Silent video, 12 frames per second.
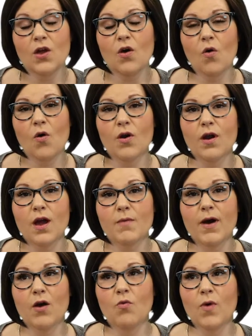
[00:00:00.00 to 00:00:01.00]
or
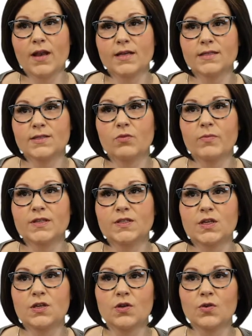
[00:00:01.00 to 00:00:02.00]
about what is still missing,